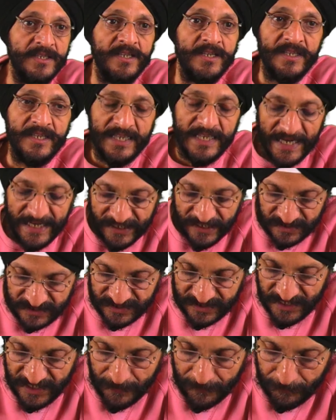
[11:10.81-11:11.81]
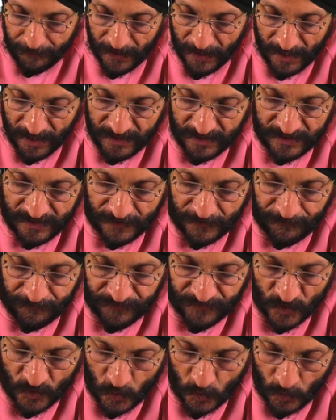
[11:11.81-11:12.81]
Let us embark
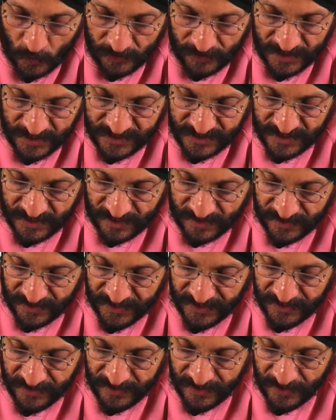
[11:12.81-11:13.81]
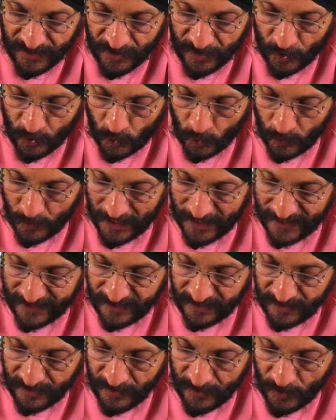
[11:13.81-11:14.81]
on this journey
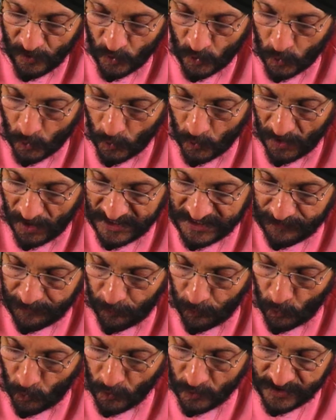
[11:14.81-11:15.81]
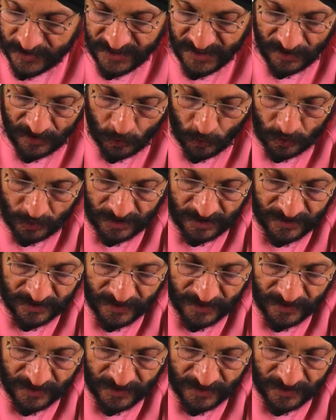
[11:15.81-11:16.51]
together to expose the truth